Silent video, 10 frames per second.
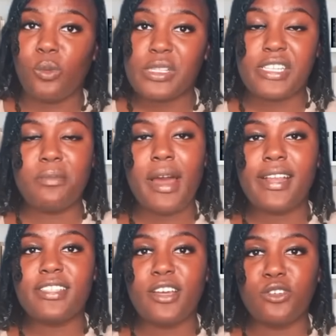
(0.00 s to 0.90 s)
when
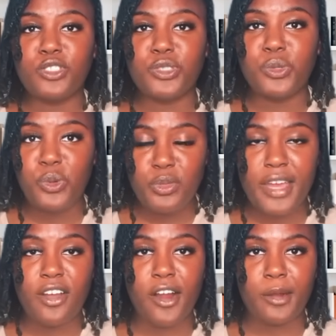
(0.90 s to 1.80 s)
somebody tells you who
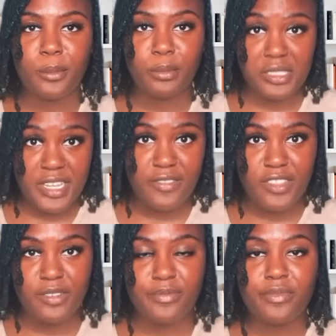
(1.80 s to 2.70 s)
they are, believe
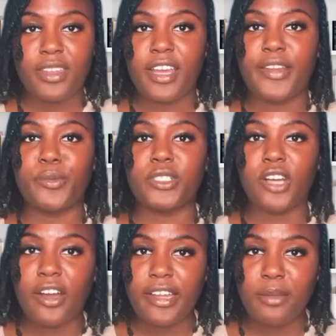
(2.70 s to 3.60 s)
them. And if we're
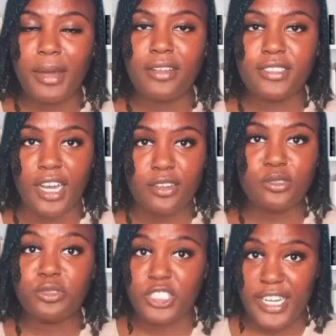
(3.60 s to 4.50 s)
talking about
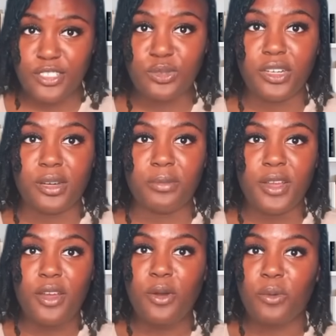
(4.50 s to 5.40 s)
Donald J. Trump,
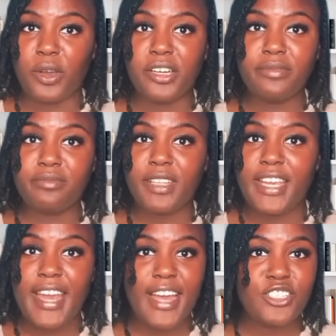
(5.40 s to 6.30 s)
well,
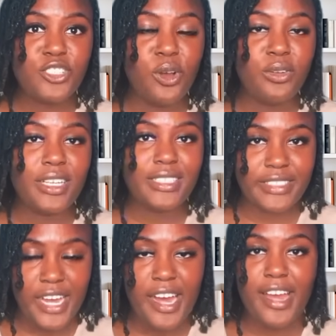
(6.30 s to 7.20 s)
he has showed us
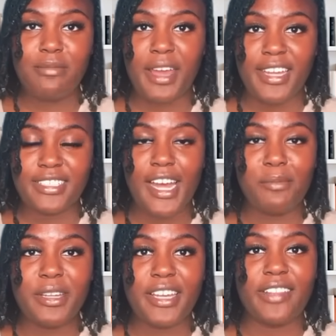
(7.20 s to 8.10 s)
time and
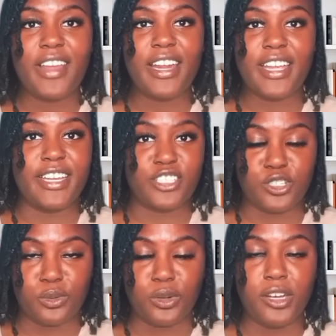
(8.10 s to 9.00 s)
time again that he is
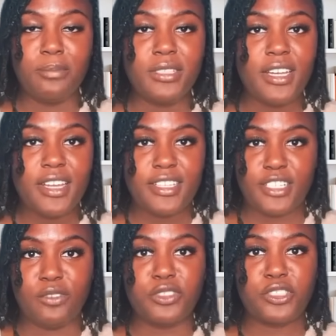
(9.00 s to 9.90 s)
corrupt,
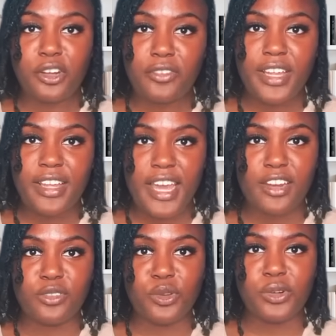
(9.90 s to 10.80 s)
self serving, and
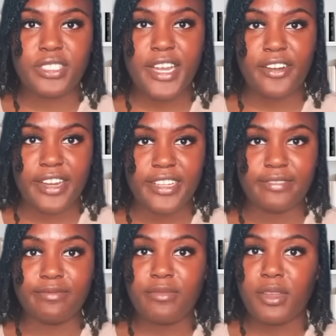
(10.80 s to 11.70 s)
authoritarian.
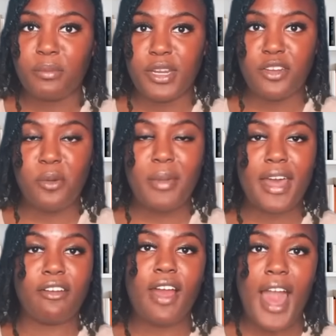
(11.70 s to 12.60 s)
But no
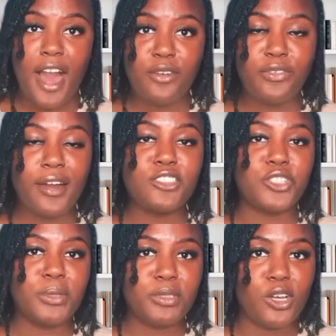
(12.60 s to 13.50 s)
matter how far
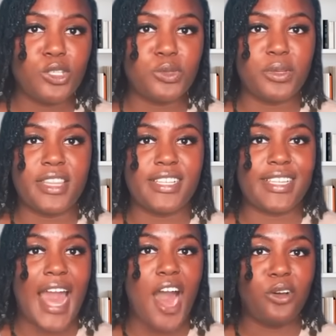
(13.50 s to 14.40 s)
Trump goes with his
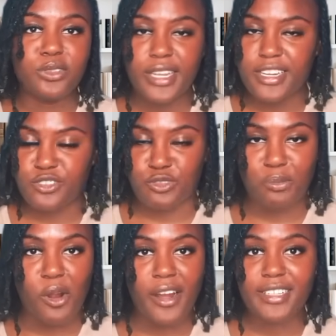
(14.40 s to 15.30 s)
outlandish
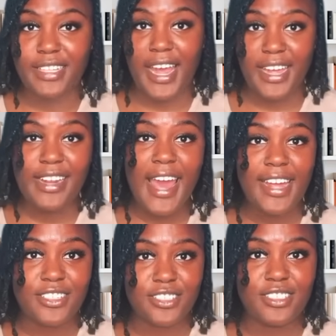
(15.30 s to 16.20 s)
remarks and
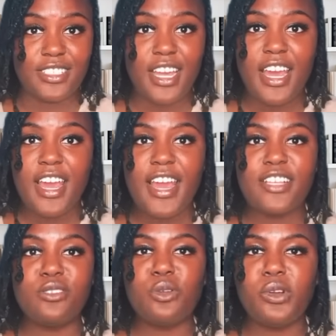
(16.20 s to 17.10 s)
actions,
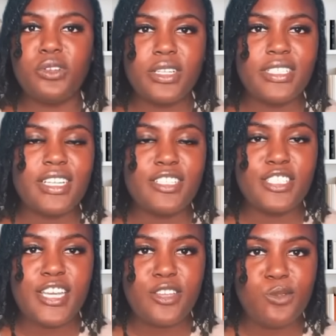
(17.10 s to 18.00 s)
his loyalists
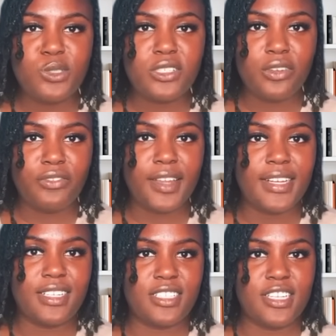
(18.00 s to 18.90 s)
continue to
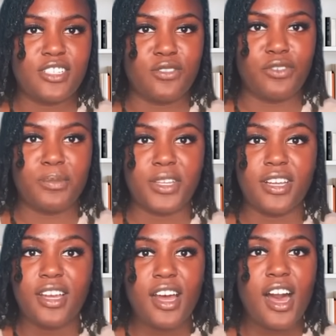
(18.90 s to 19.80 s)
deflect attention from the
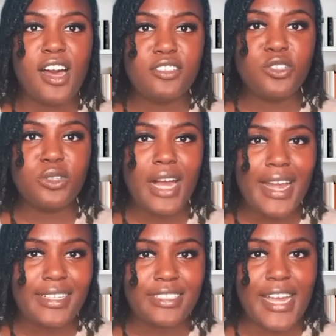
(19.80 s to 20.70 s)

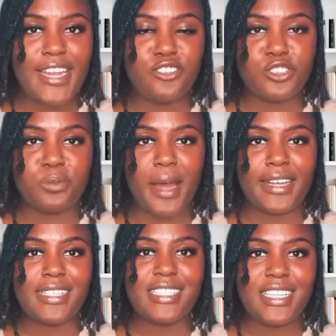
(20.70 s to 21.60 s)
underlying dangers by
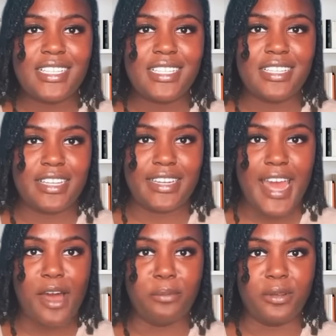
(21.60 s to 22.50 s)
consistently
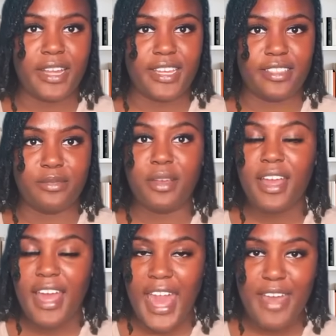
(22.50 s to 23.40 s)
downplaying them
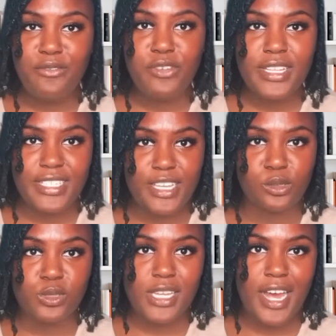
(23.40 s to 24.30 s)
every
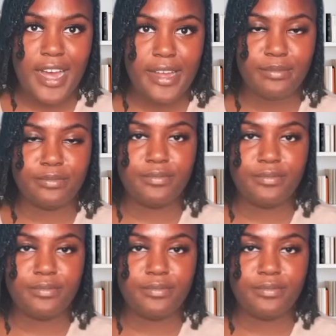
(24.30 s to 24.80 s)
single time.